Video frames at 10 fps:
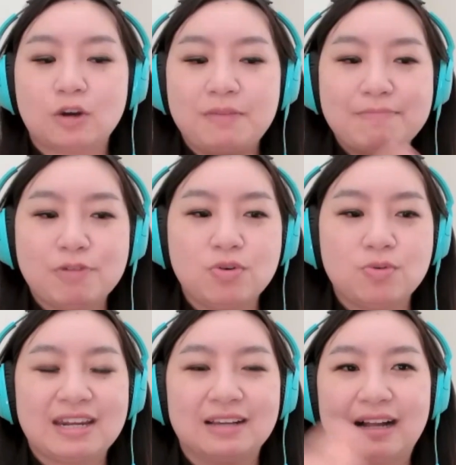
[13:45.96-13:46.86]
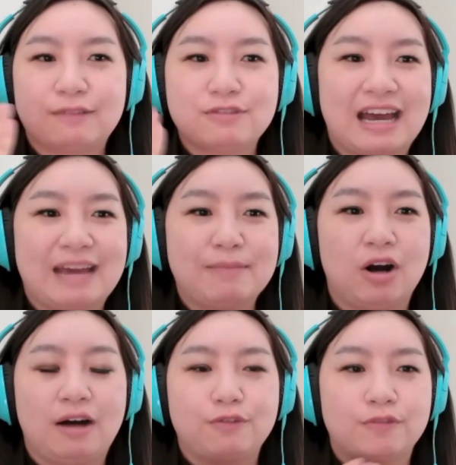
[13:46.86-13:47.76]
know, people who need a lot of time
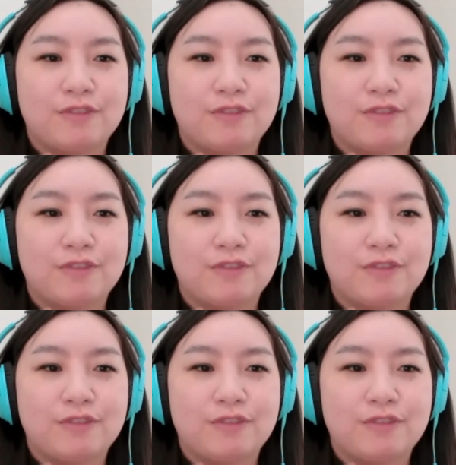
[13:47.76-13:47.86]
off or